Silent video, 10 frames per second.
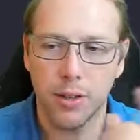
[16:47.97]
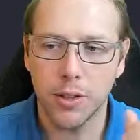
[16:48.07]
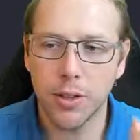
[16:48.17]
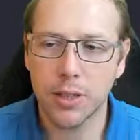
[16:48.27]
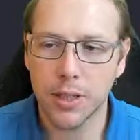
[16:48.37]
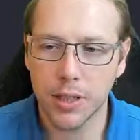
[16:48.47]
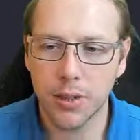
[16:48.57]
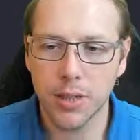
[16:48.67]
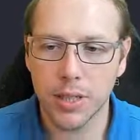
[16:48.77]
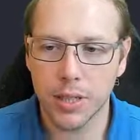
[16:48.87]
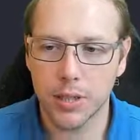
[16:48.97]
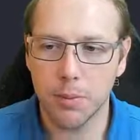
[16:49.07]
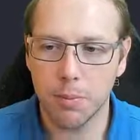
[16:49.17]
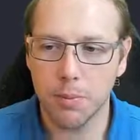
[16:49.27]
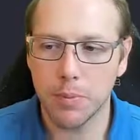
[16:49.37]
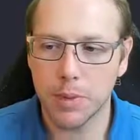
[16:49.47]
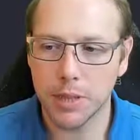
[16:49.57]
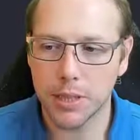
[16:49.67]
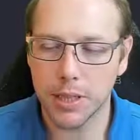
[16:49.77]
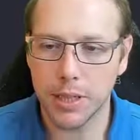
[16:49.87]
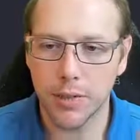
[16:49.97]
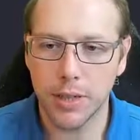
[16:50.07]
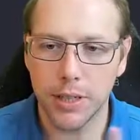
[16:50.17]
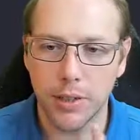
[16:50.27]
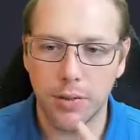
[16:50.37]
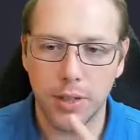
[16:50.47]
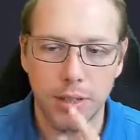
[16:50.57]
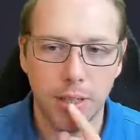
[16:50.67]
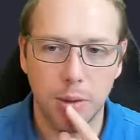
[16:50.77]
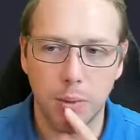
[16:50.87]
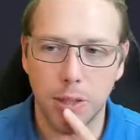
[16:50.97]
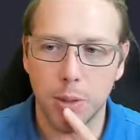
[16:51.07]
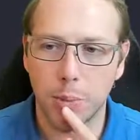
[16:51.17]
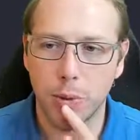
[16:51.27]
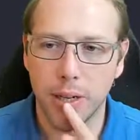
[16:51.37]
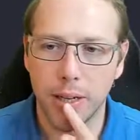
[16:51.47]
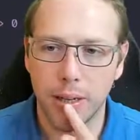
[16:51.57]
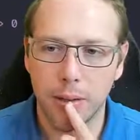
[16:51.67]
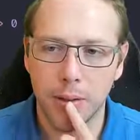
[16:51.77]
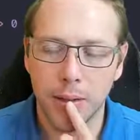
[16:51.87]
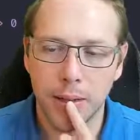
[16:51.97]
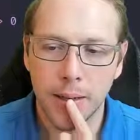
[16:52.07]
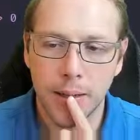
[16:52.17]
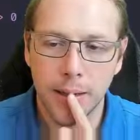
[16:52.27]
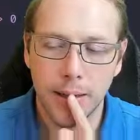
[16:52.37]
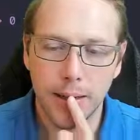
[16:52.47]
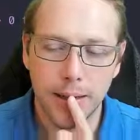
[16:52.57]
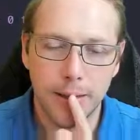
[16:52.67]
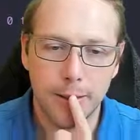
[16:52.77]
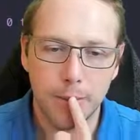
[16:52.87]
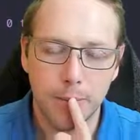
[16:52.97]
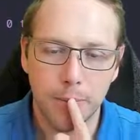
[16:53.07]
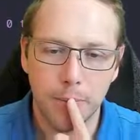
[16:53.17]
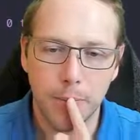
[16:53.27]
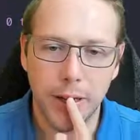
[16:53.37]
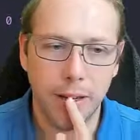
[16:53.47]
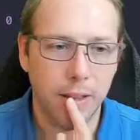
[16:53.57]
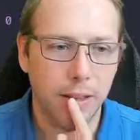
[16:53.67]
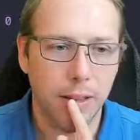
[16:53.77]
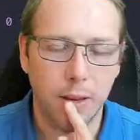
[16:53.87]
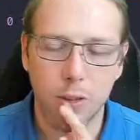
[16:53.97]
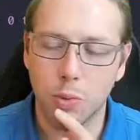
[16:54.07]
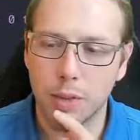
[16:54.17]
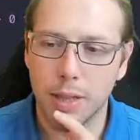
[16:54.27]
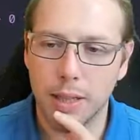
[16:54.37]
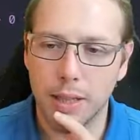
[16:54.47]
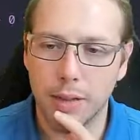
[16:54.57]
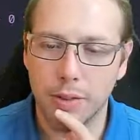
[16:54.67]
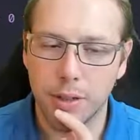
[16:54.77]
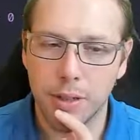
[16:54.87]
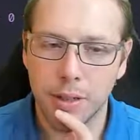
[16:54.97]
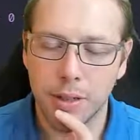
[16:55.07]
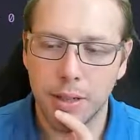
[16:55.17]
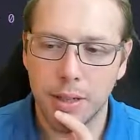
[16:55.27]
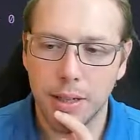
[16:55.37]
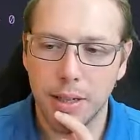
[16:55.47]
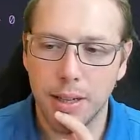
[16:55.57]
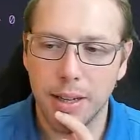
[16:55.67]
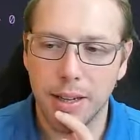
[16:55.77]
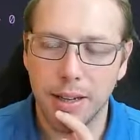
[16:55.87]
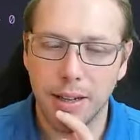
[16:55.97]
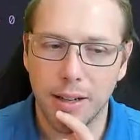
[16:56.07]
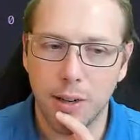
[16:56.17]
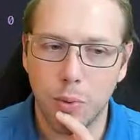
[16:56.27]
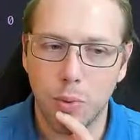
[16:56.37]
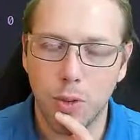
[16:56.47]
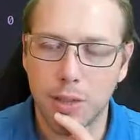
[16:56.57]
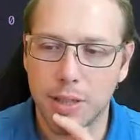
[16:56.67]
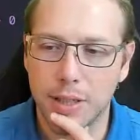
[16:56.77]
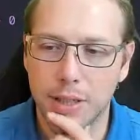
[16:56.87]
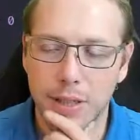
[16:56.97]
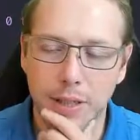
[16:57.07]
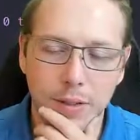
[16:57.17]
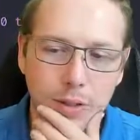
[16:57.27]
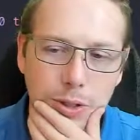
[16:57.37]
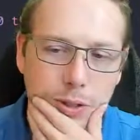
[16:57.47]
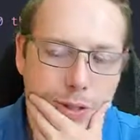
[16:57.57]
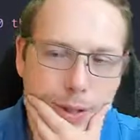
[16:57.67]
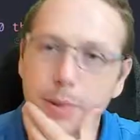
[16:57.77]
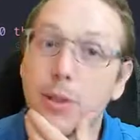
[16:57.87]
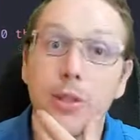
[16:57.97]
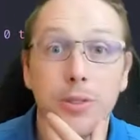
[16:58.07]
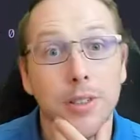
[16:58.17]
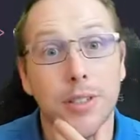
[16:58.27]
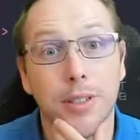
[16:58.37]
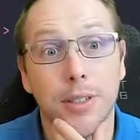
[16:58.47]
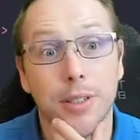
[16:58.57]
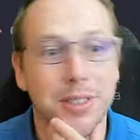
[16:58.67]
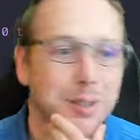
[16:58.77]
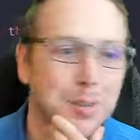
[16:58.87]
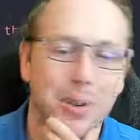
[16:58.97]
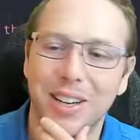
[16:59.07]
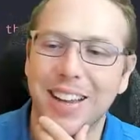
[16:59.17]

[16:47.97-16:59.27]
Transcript: There is another significant difference that I wanted to point out that I thought was really clever, and I wish I had thought of, so I'm going to steal this at some point.